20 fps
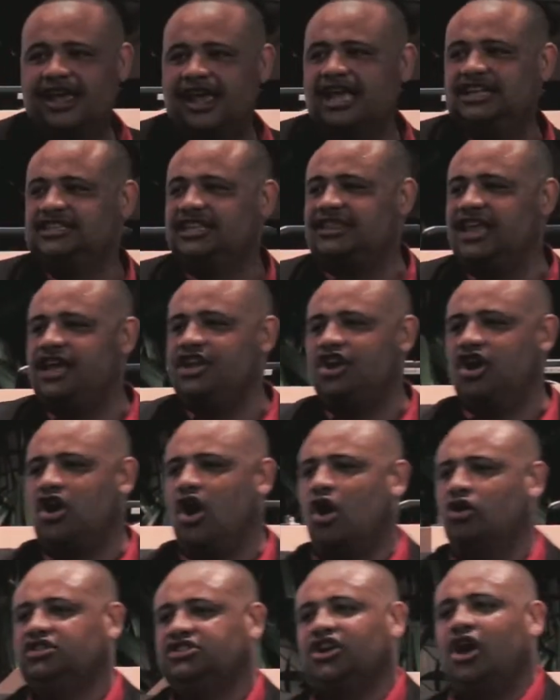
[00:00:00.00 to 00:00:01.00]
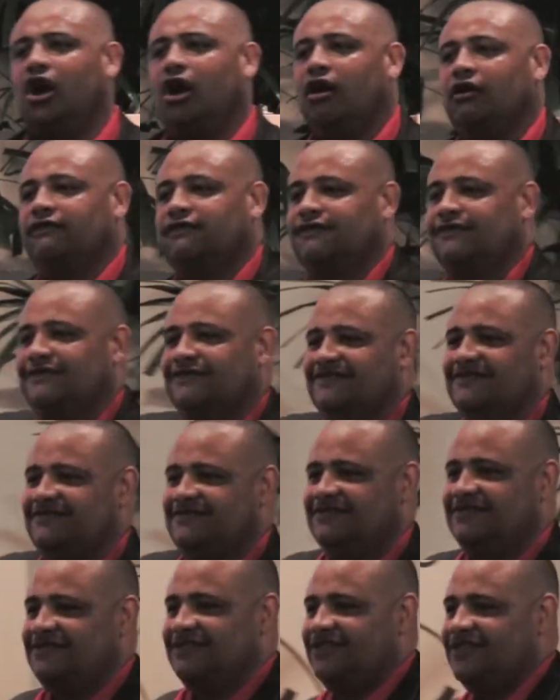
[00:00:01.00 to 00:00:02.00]
is the thing you're called to solve.
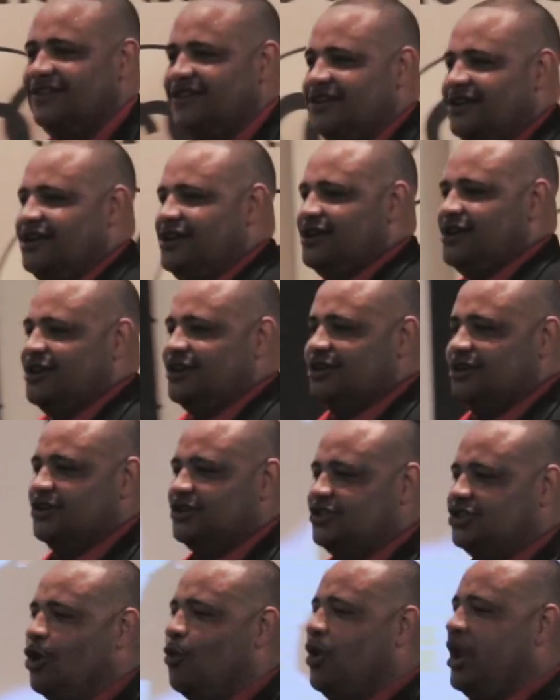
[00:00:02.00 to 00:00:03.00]
So